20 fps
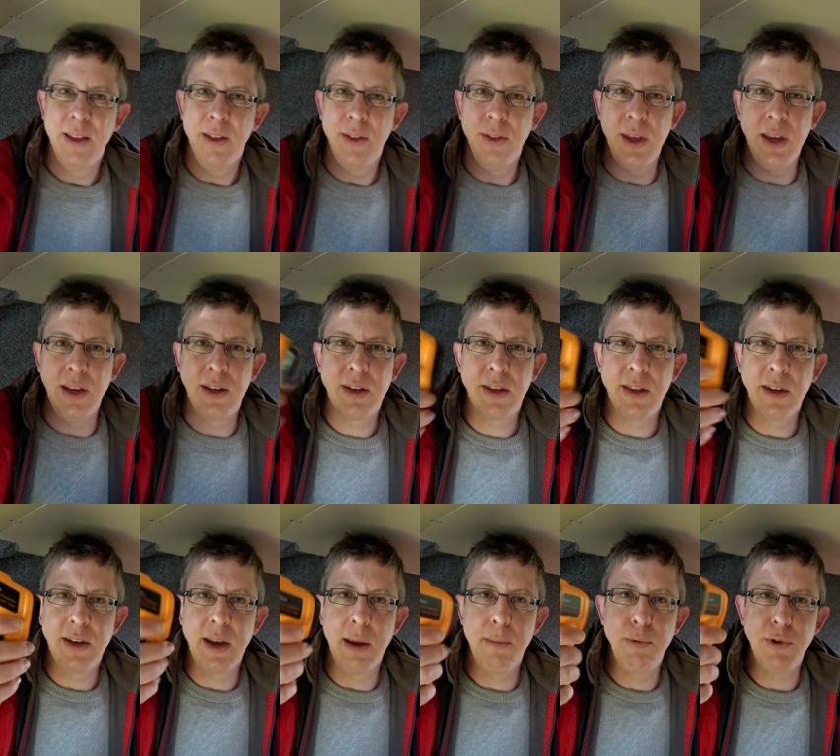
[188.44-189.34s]
this, the
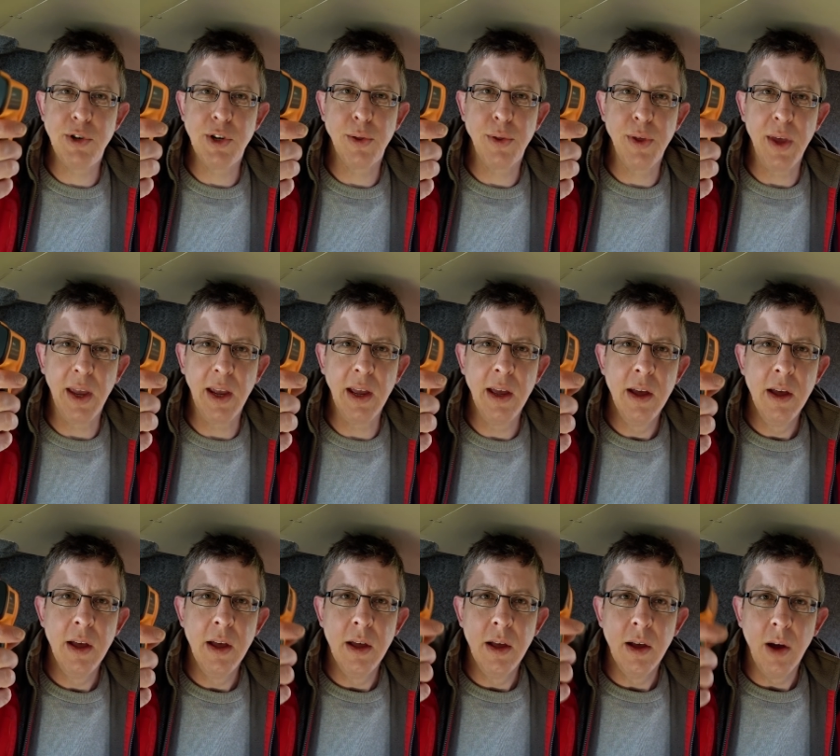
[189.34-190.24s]
temperature thing,
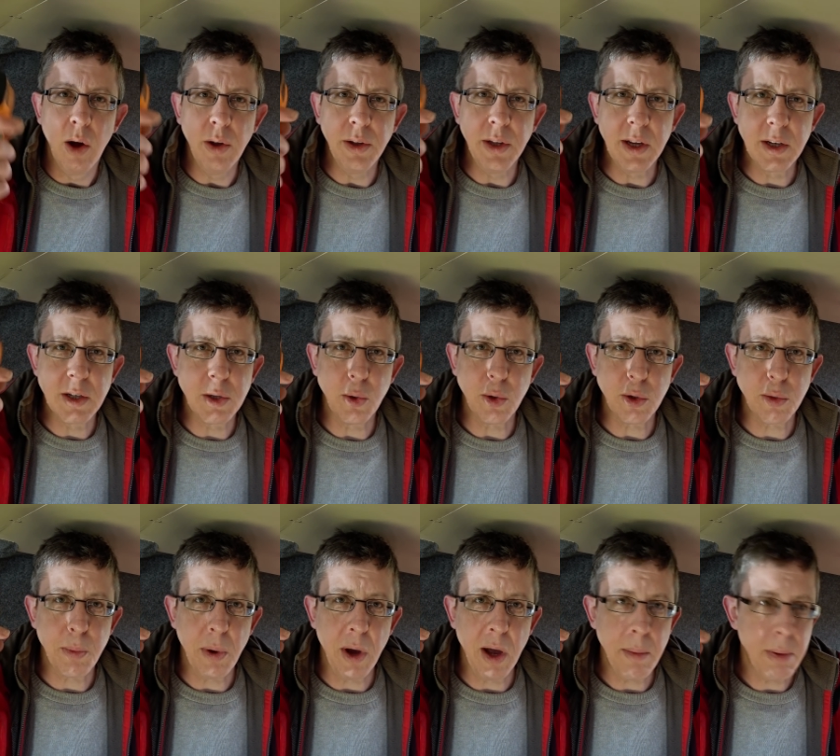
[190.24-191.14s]
on the
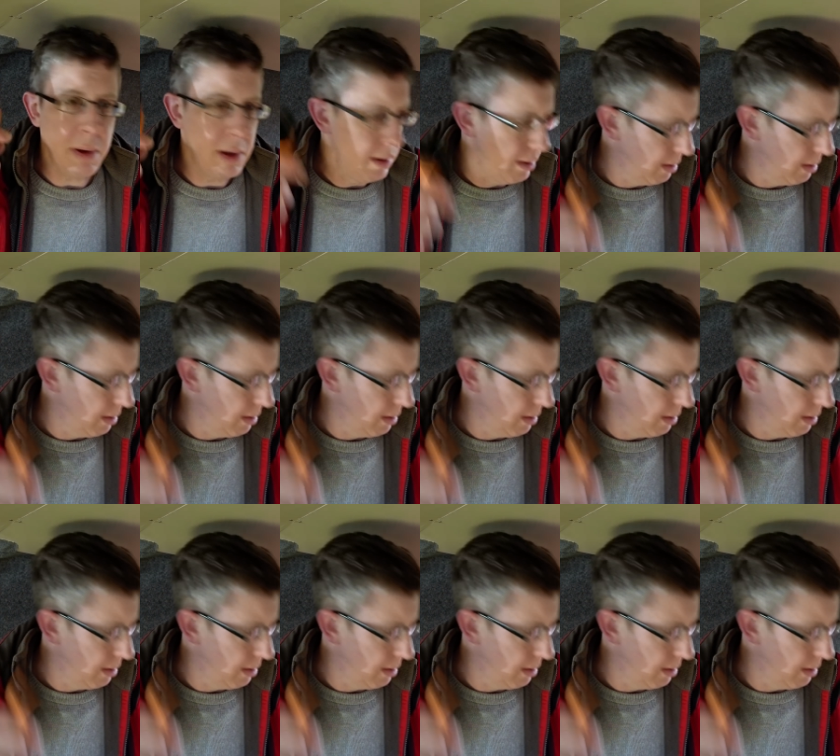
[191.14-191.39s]
exhaust pipe.